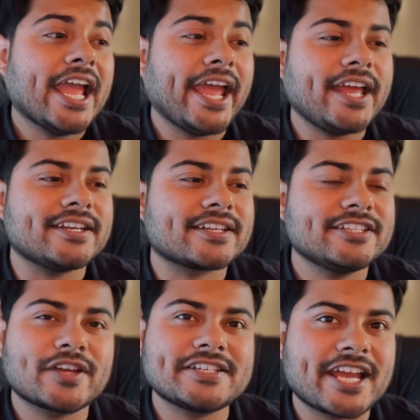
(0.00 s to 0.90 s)
And
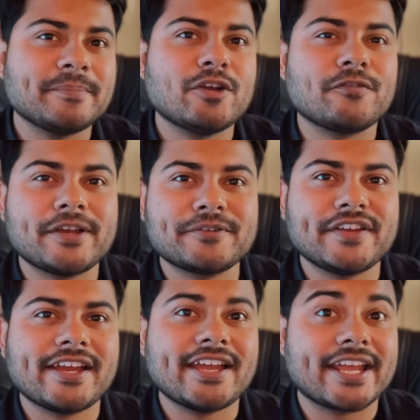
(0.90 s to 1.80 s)
you can tag me on Web of
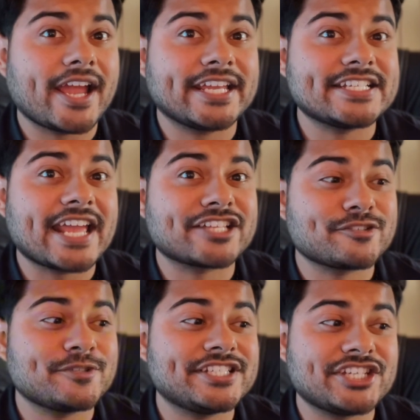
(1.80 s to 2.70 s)
AI. I can
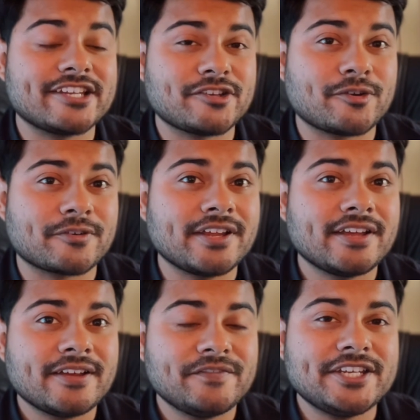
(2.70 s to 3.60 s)
actually share your
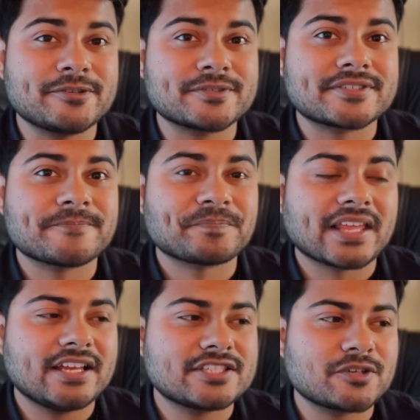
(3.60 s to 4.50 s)
videos.
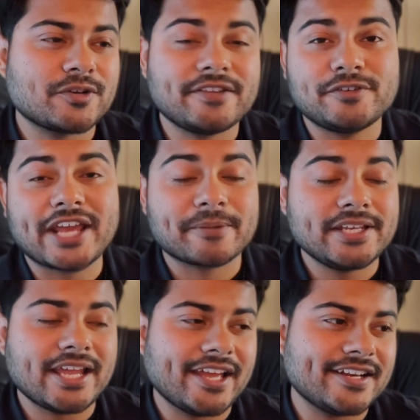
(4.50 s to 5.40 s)
So if you tag
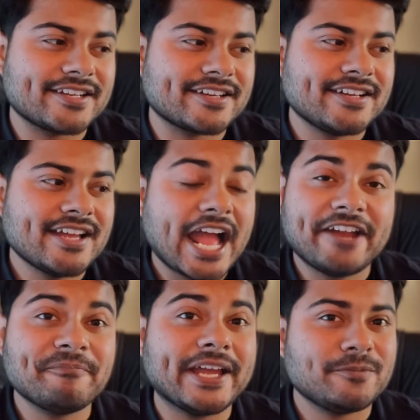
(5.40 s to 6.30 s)
me, and I
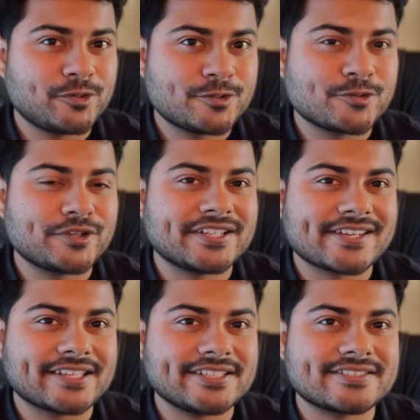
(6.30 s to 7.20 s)
have many more tutorials
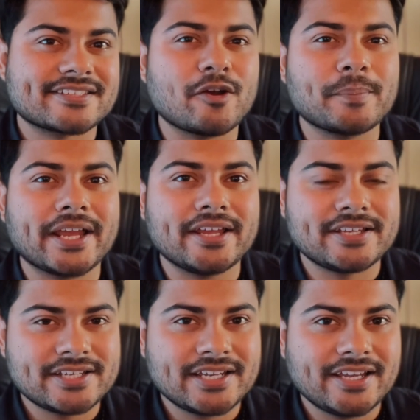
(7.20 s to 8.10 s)
like this on my
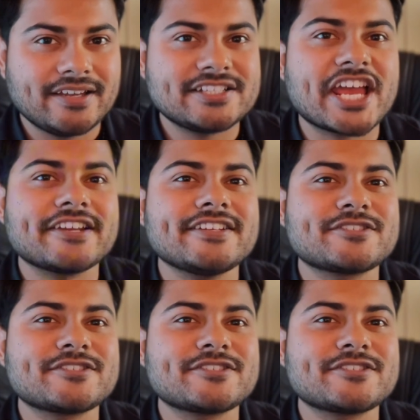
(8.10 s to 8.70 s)
channel.